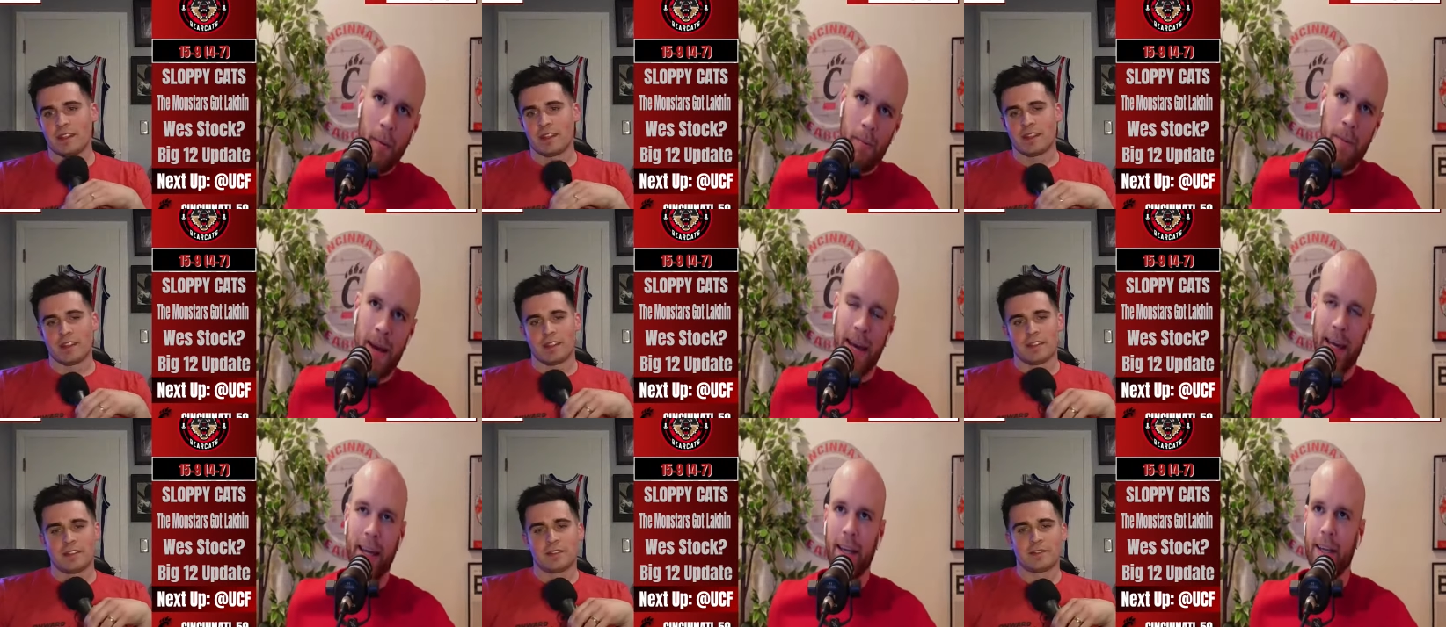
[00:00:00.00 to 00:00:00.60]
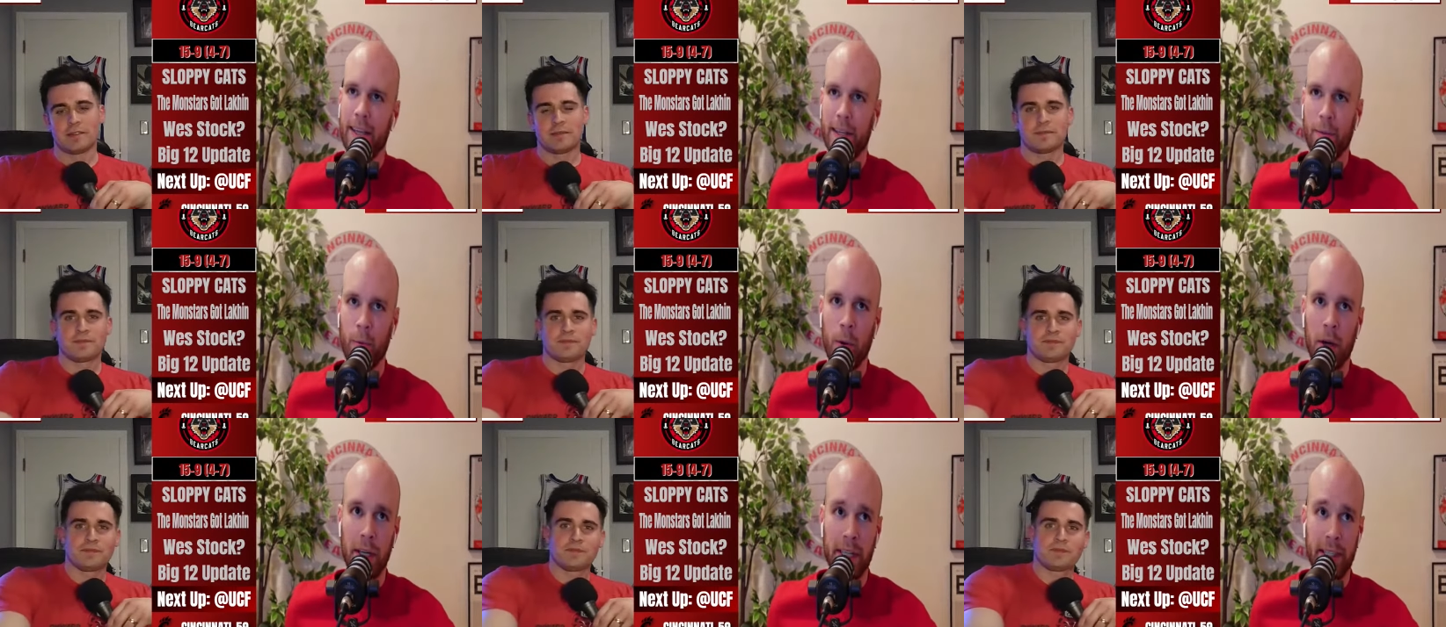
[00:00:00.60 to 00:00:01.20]
Speaker 1: Mick
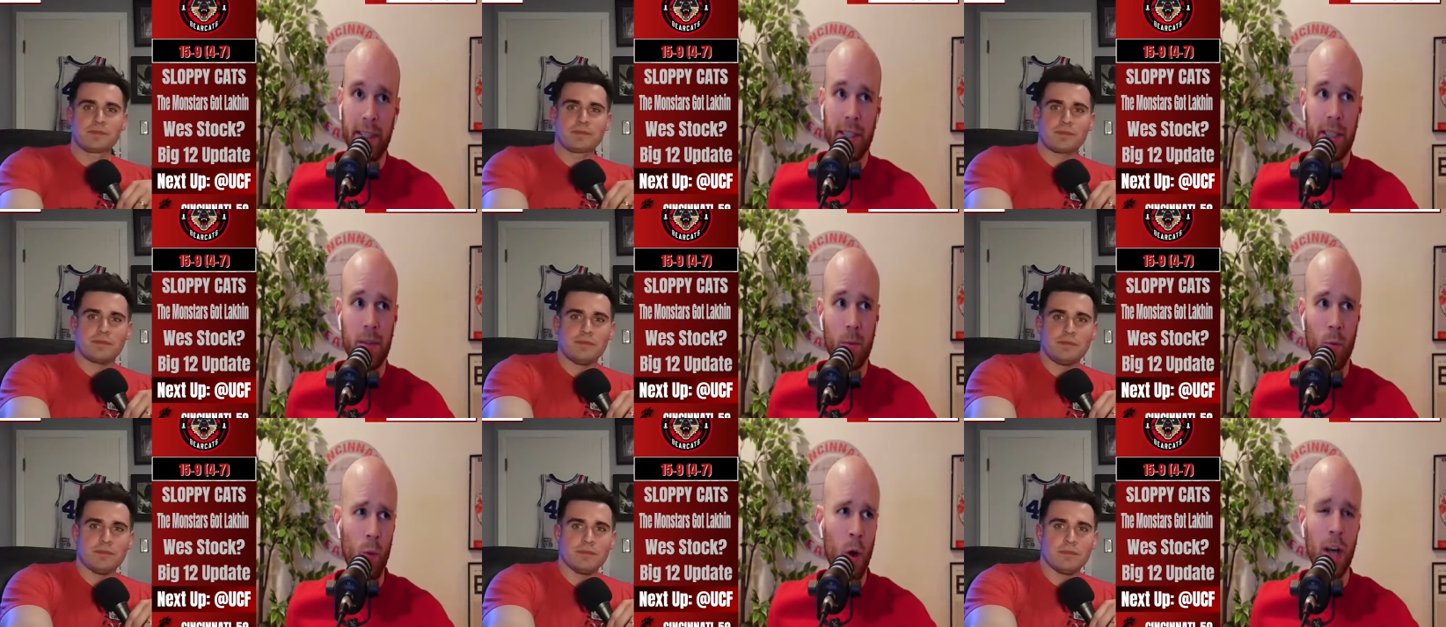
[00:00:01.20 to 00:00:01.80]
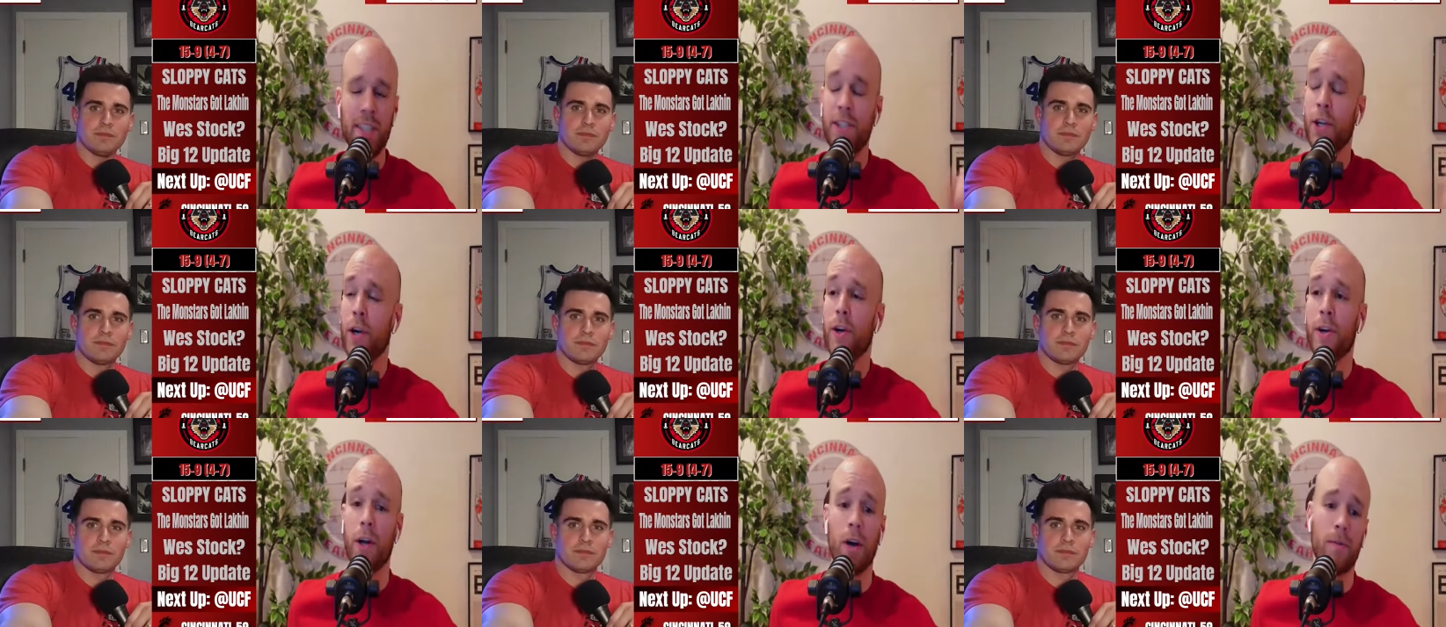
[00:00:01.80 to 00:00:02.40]
was one
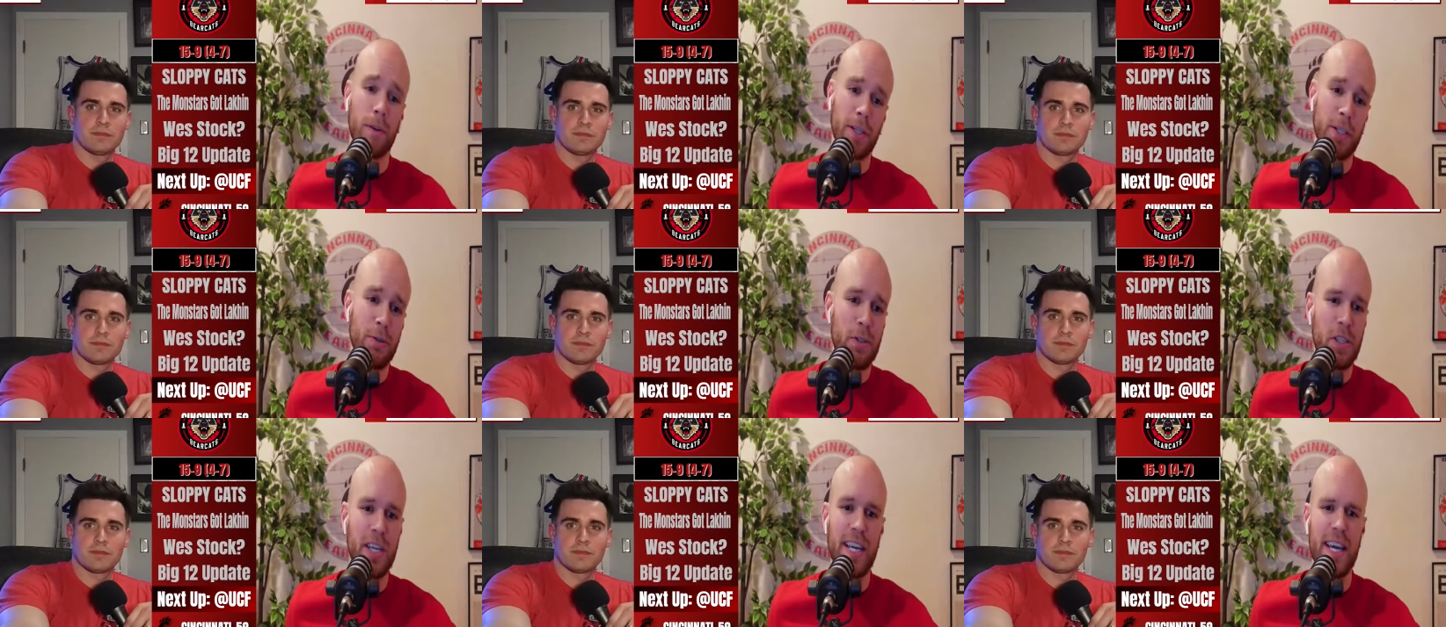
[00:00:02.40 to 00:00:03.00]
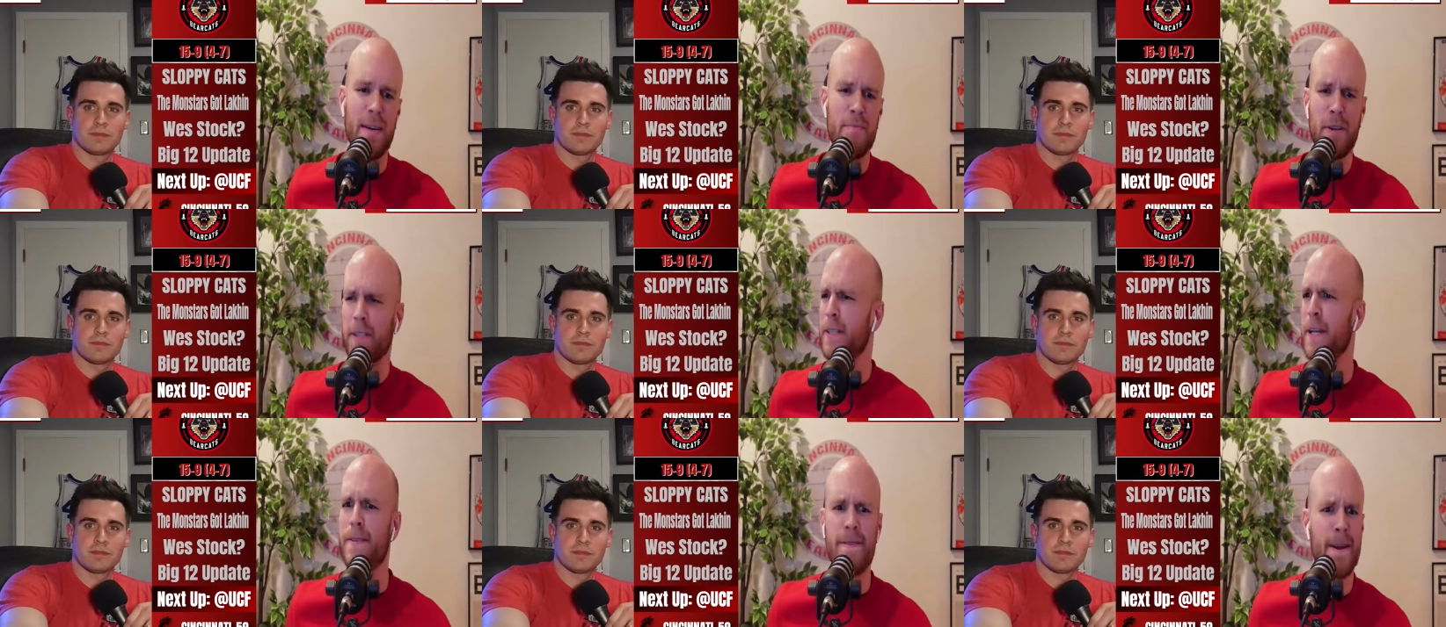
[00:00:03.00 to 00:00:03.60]
turnover, you'd see him just
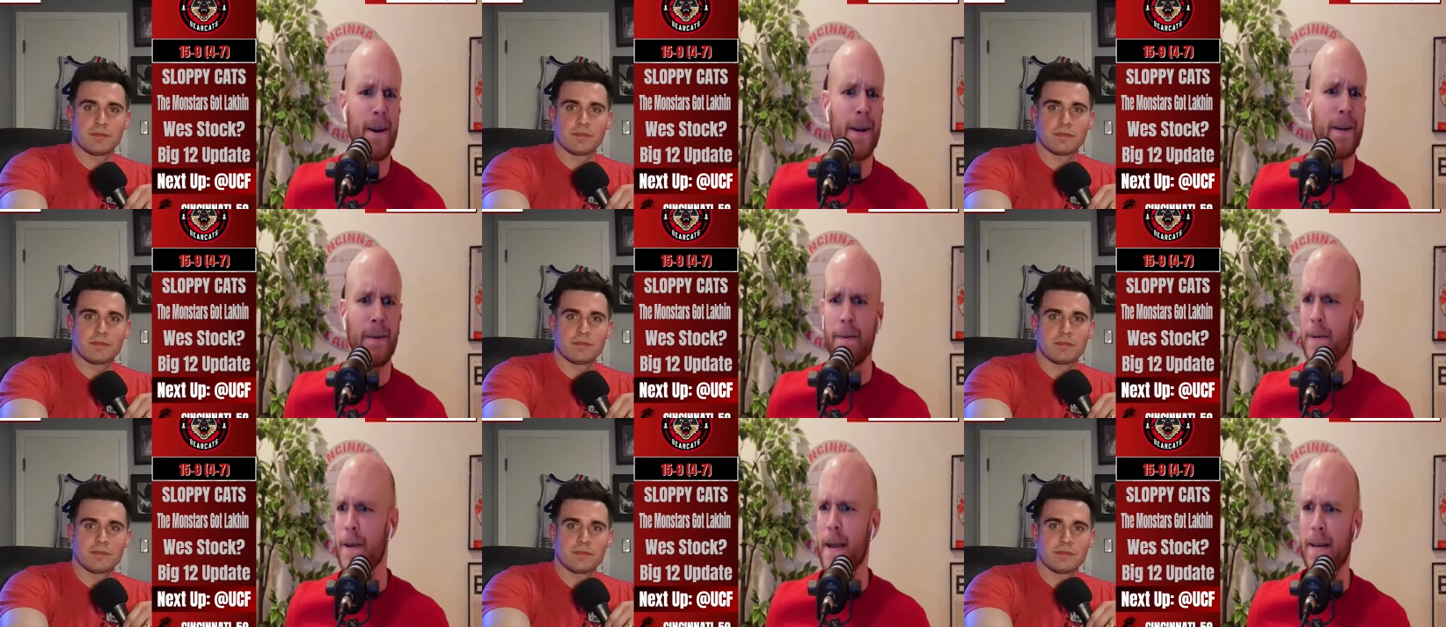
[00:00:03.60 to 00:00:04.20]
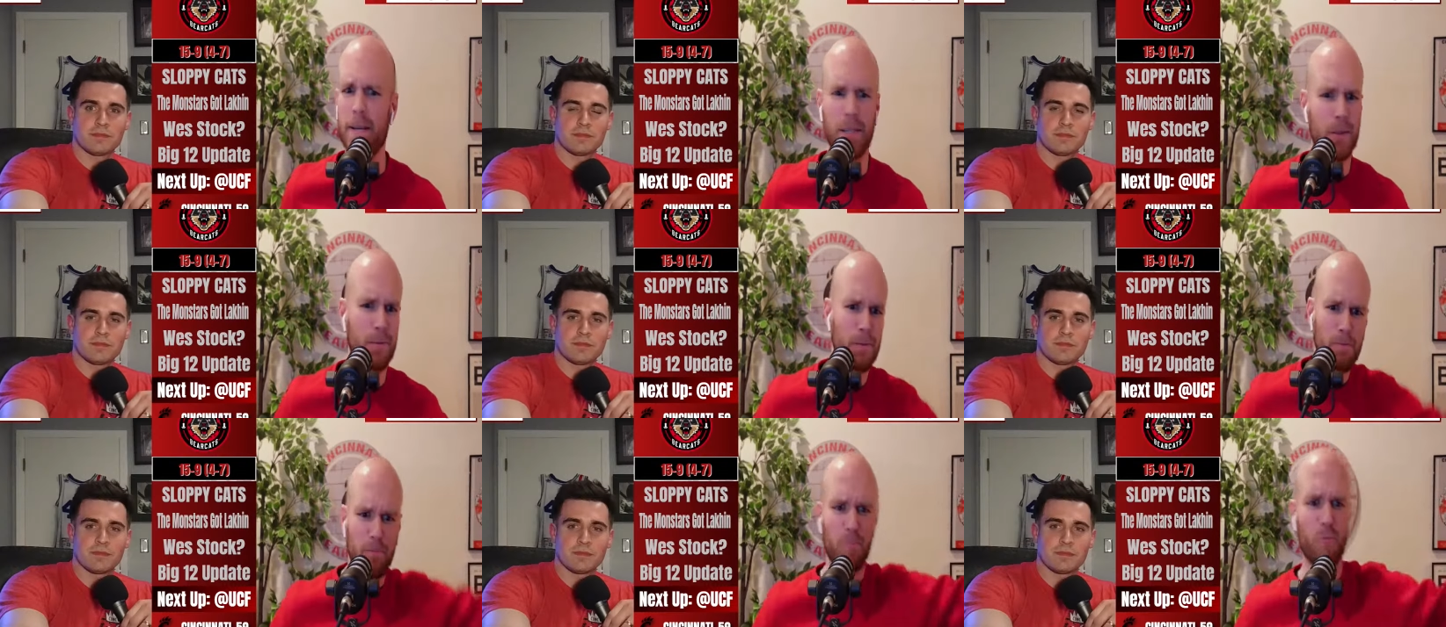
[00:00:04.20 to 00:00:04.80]
sitting there and just
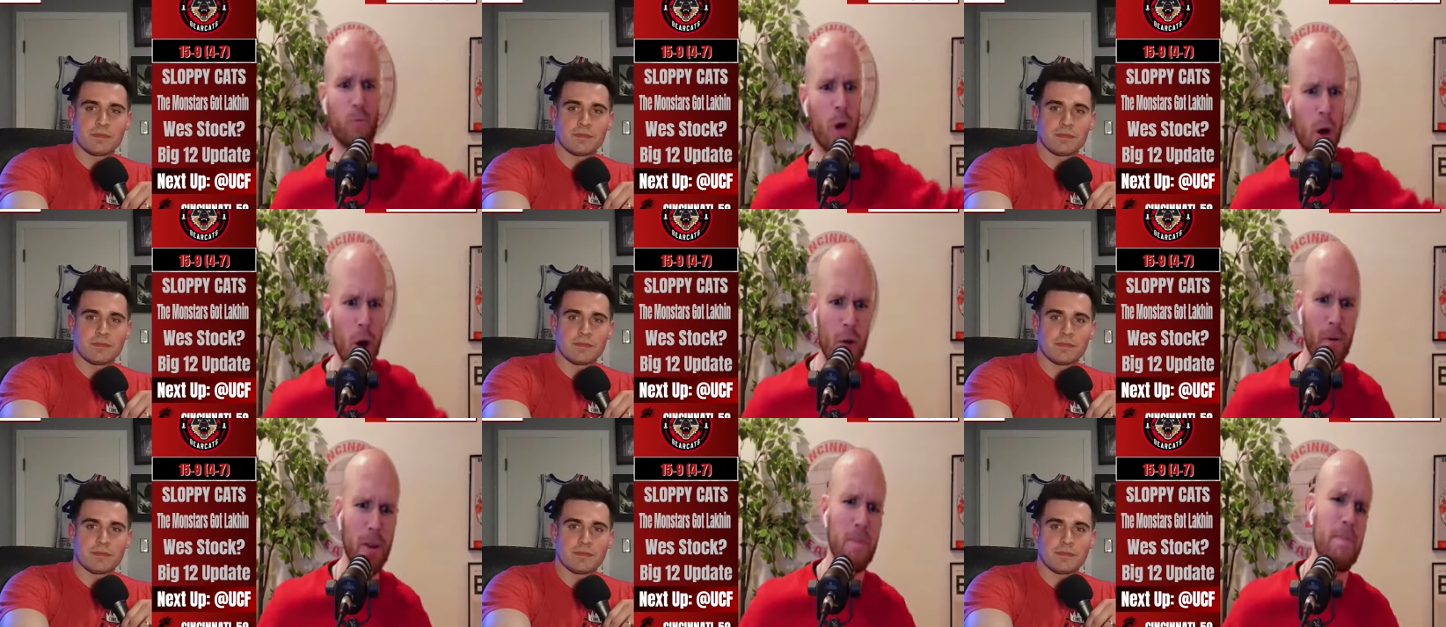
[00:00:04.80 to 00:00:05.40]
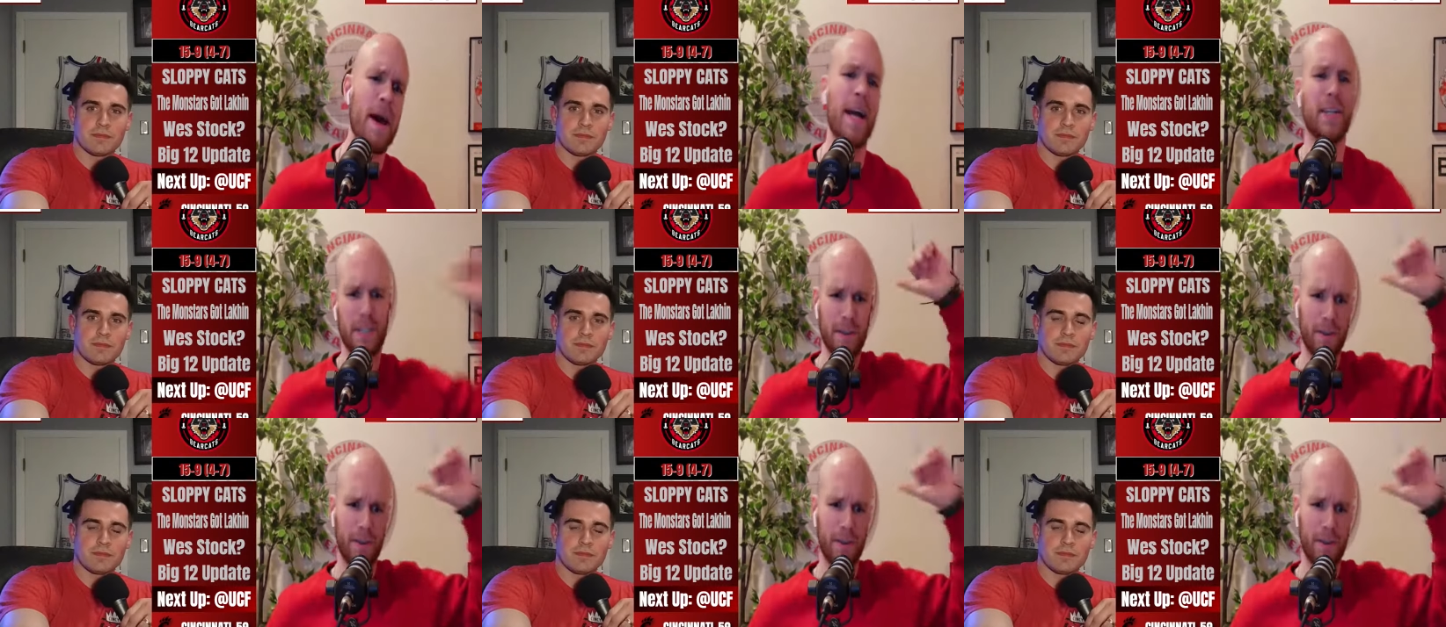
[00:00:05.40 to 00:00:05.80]
run over to the bench and